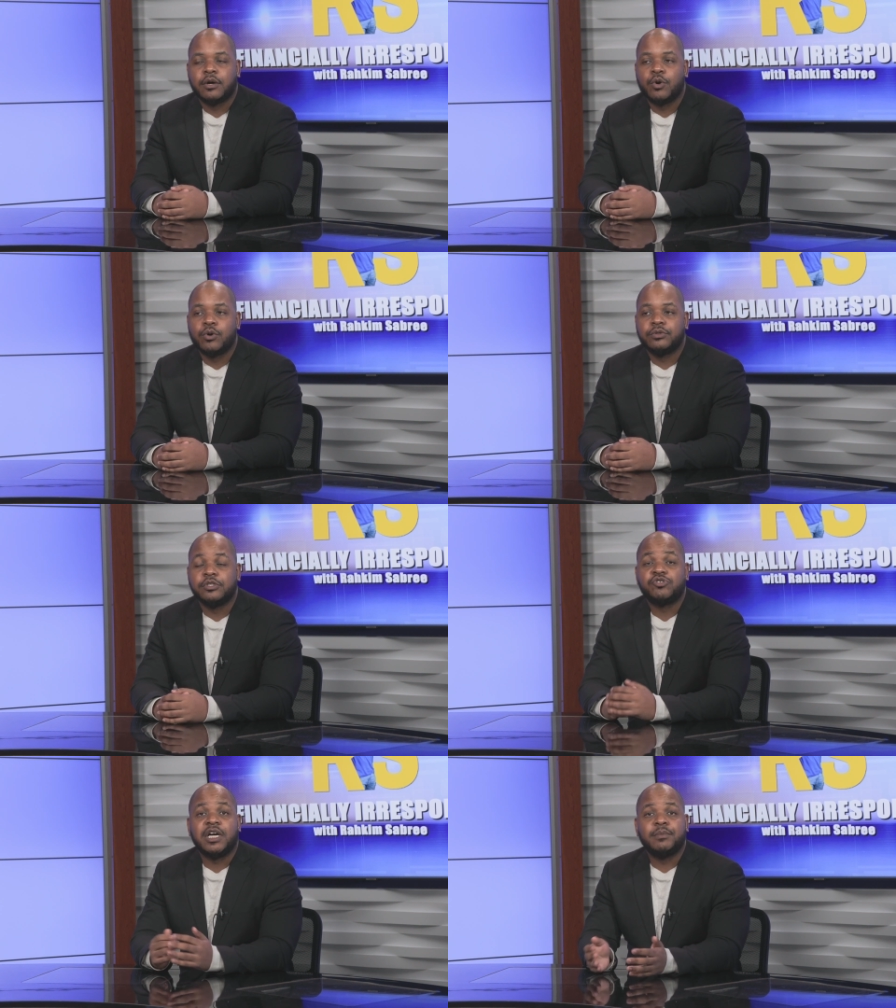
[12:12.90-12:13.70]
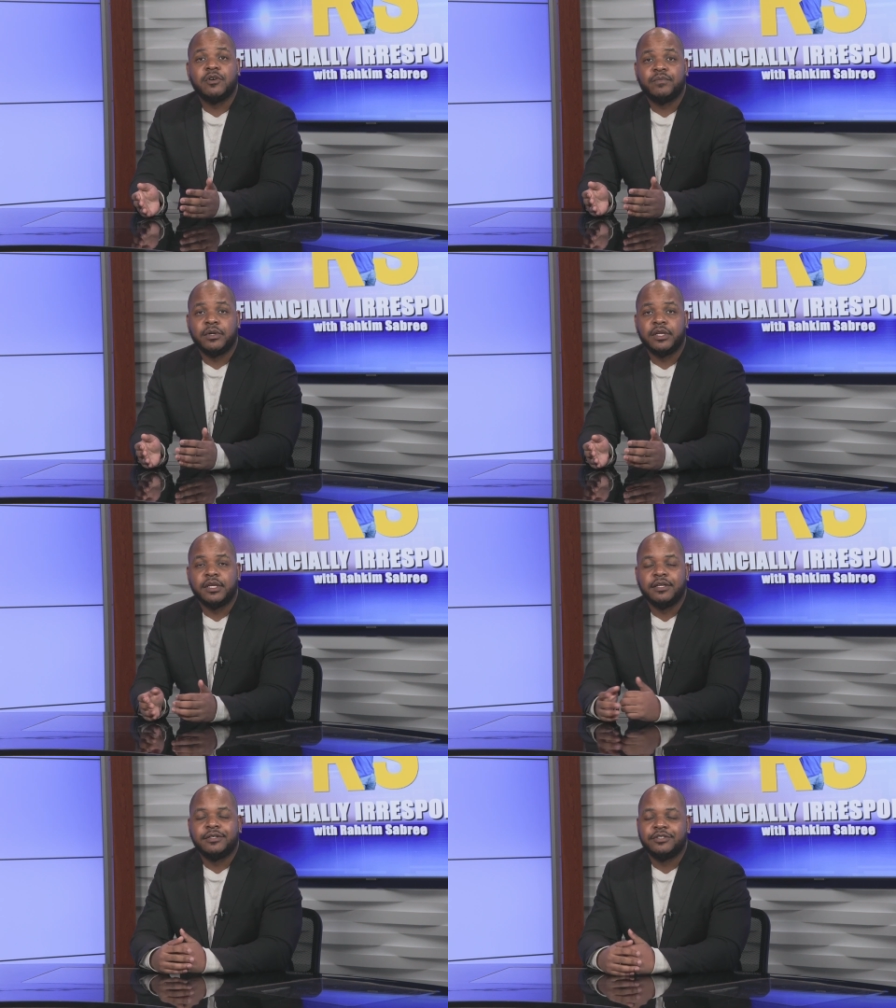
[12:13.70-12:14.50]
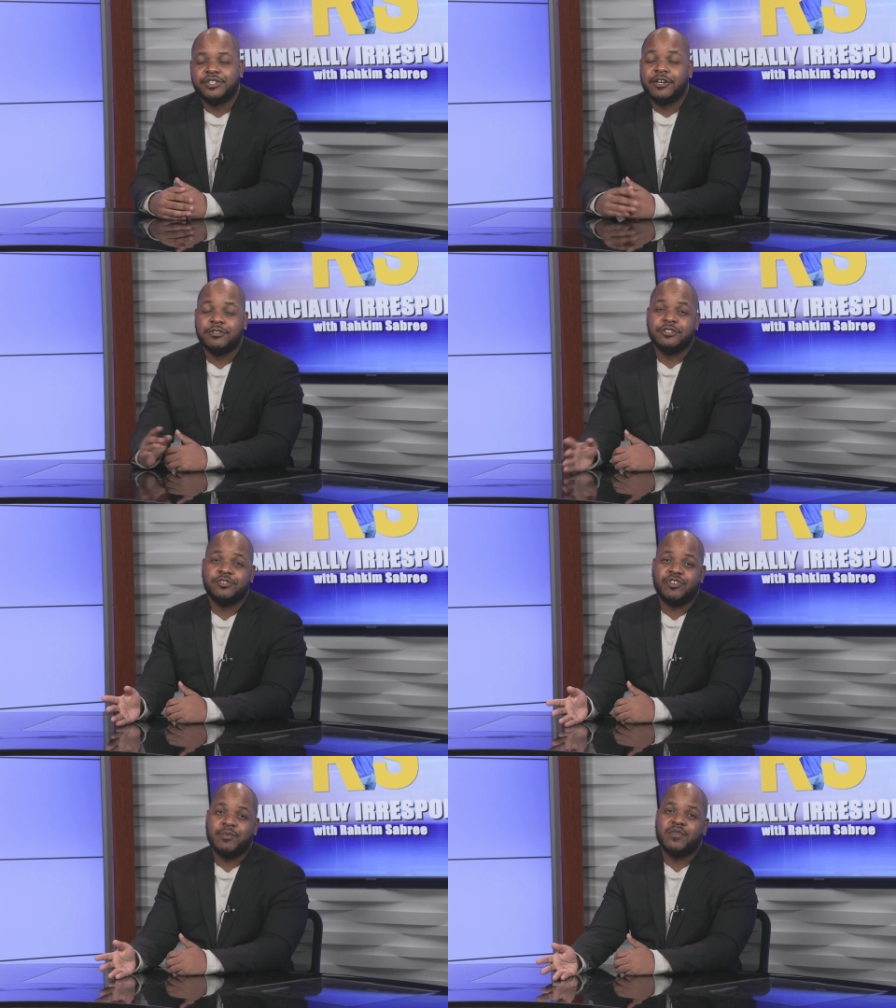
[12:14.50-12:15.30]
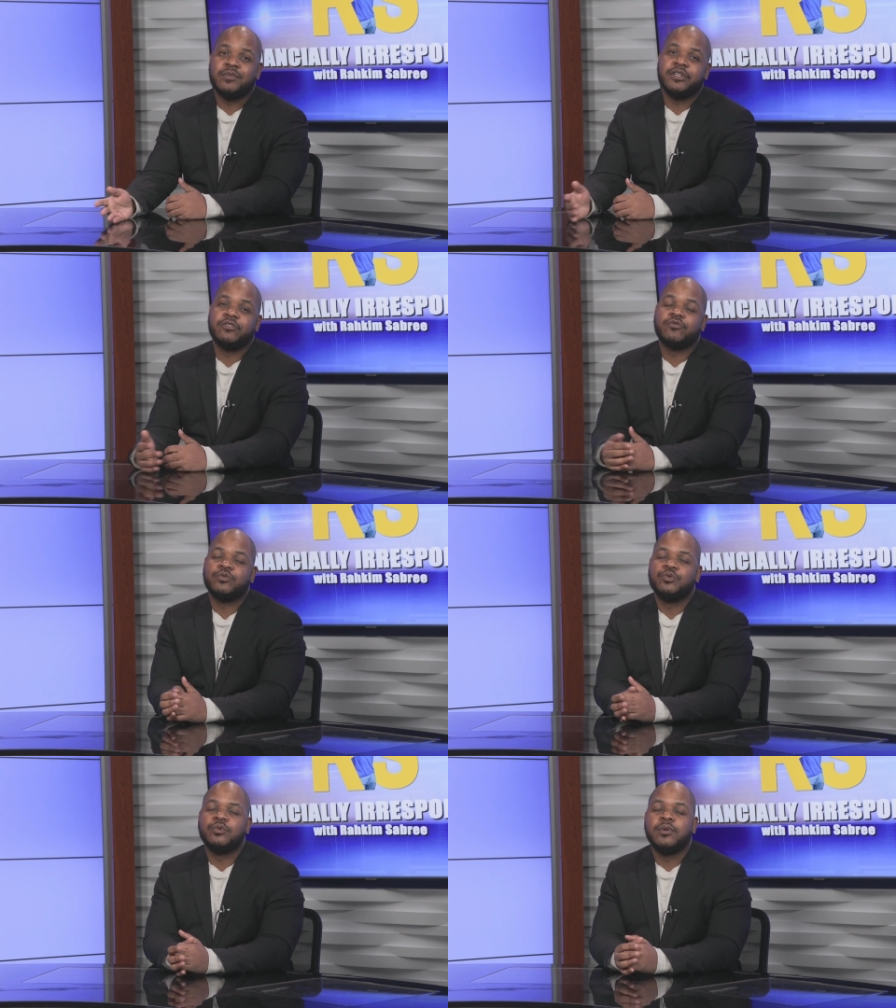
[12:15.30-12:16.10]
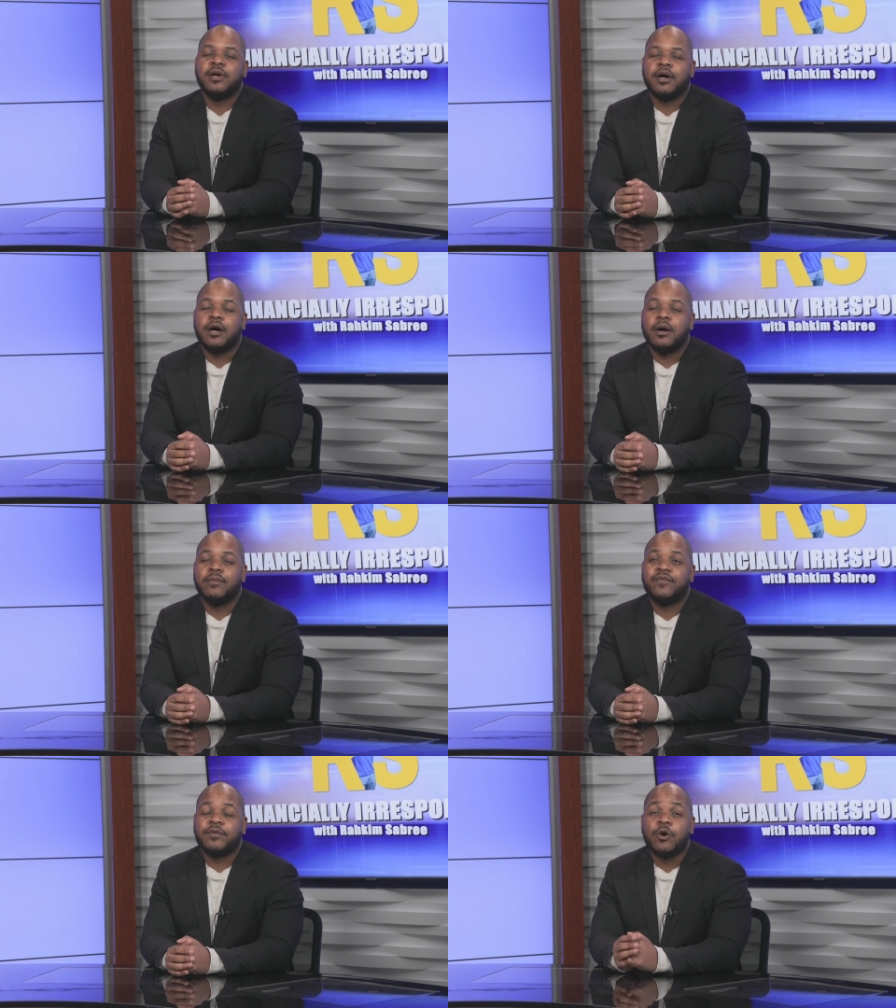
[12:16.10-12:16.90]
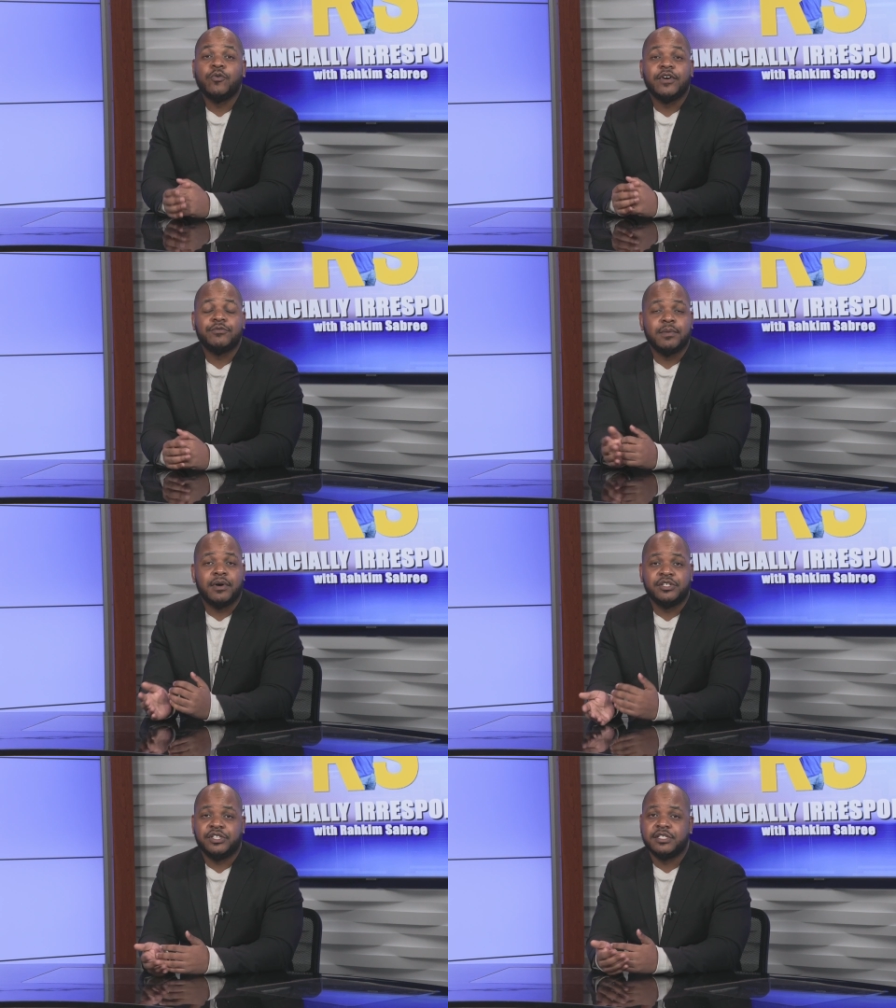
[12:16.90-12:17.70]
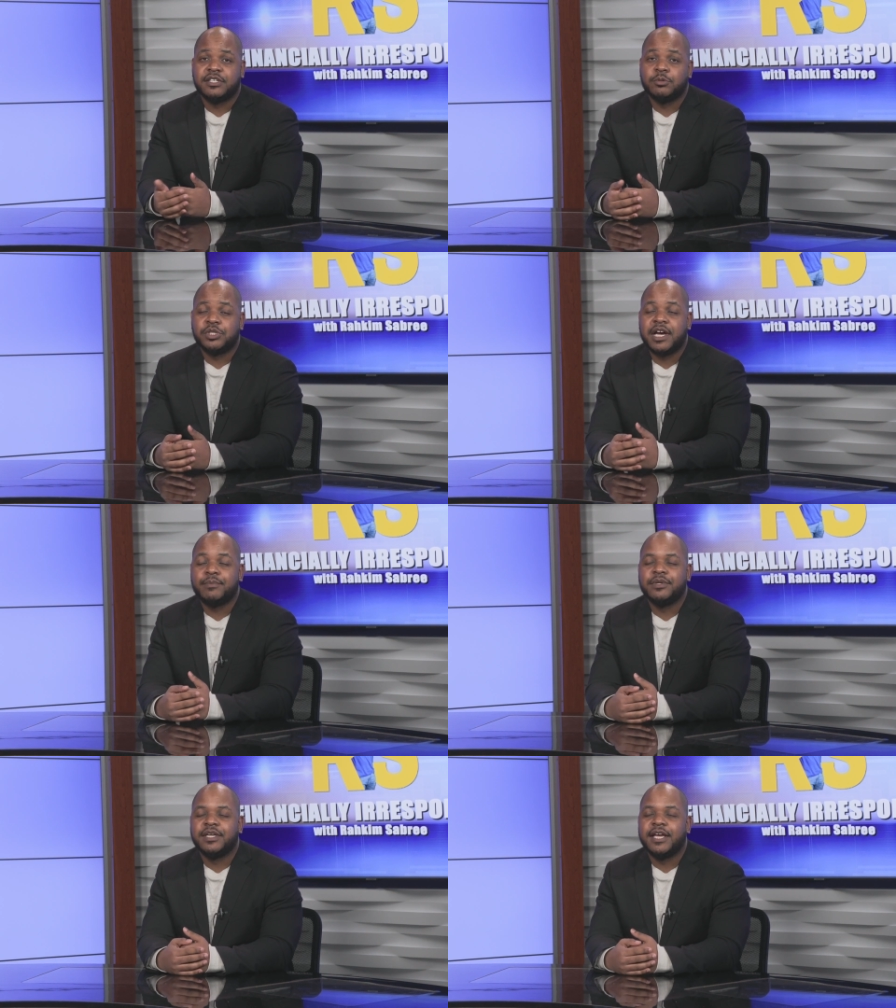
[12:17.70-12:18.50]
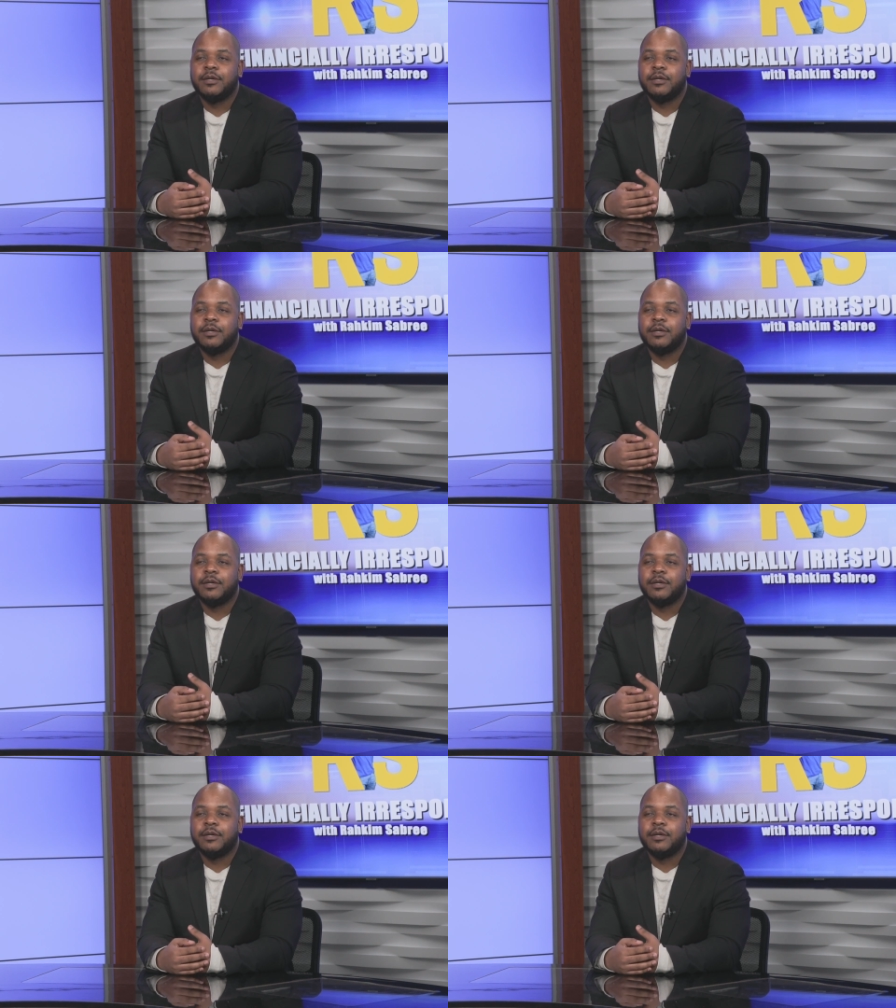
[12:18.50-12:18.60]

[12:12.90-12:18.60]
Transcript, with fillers: called The Trauma of Money. Shout out to the Trauma of Money crew, co-founded by Chantel Chapman.